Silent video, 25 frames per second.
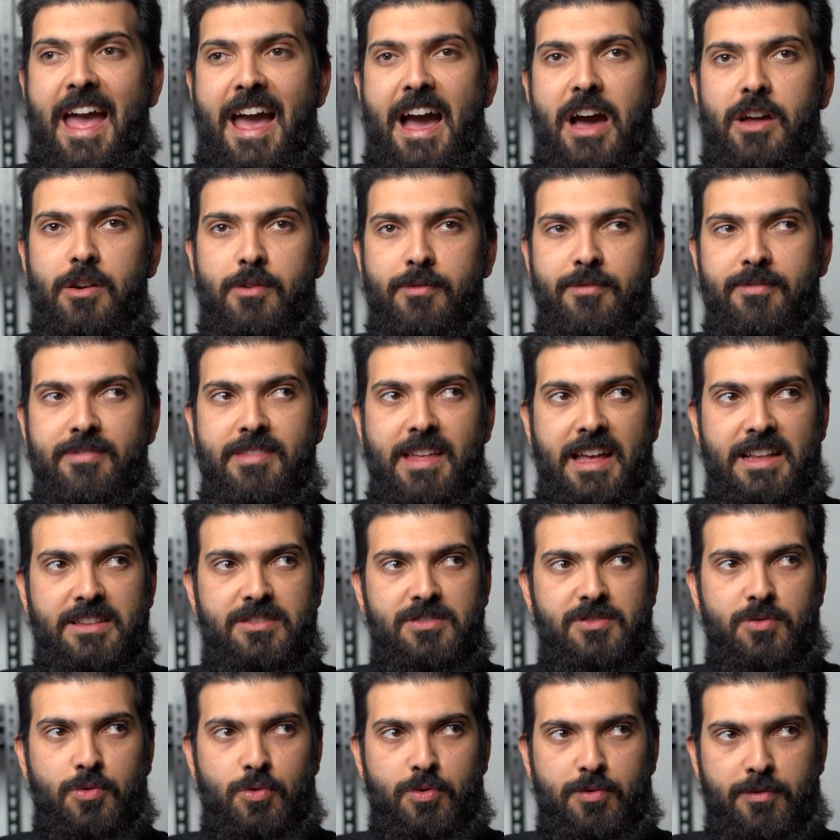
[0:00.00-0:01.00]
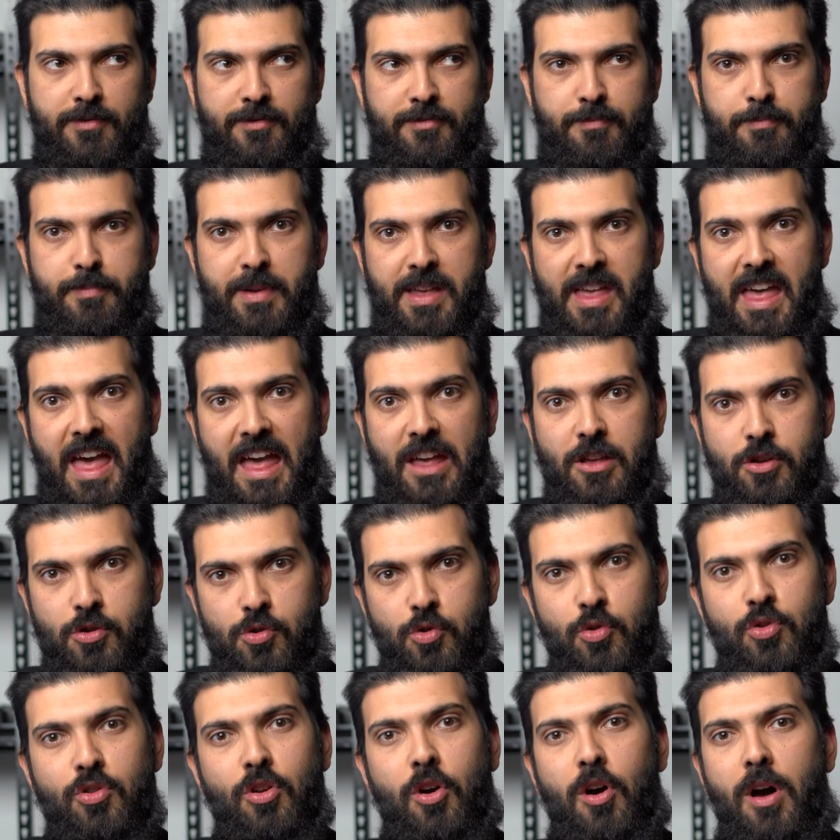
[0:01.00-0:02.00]
out of that sort of
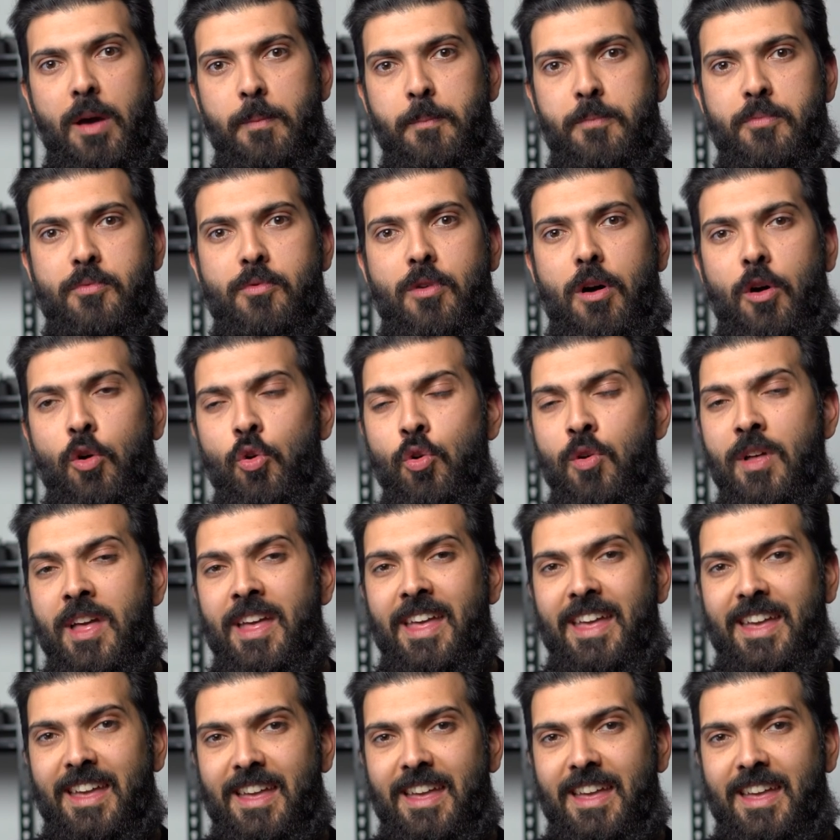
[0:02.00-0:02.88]
BAU type role